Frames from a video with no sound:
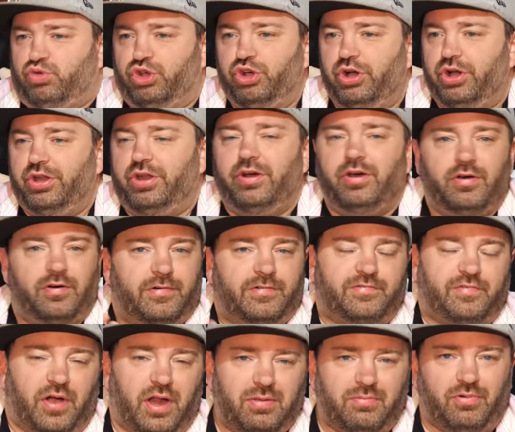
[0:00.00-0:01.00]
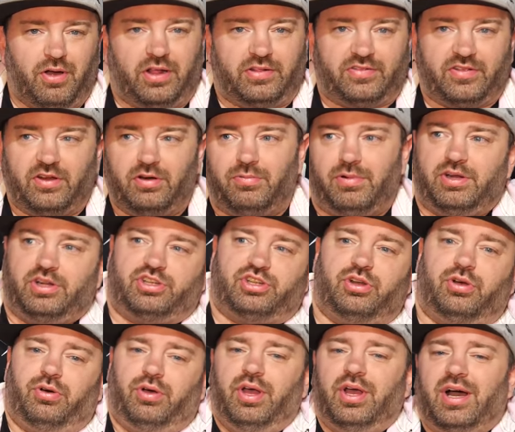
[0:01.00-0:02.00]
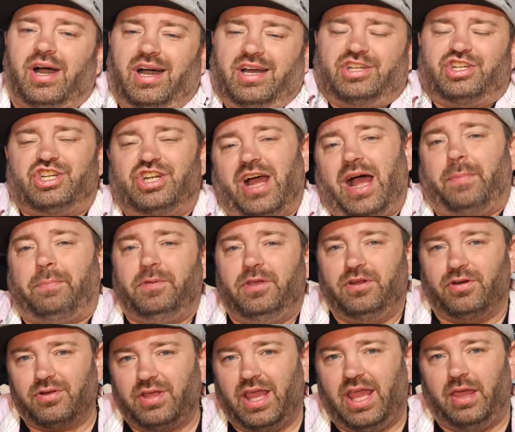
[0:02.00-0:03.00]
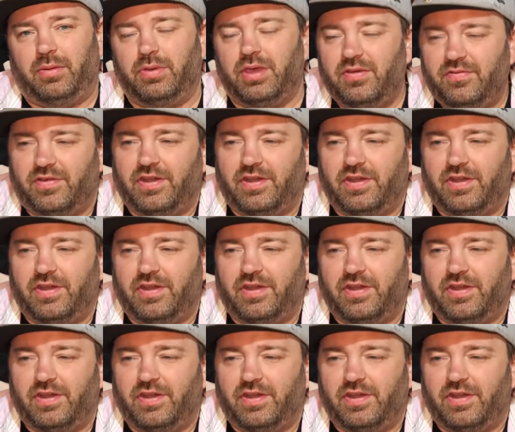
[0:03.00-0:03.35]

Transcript: good frame rates. They don't want to show a choppier game.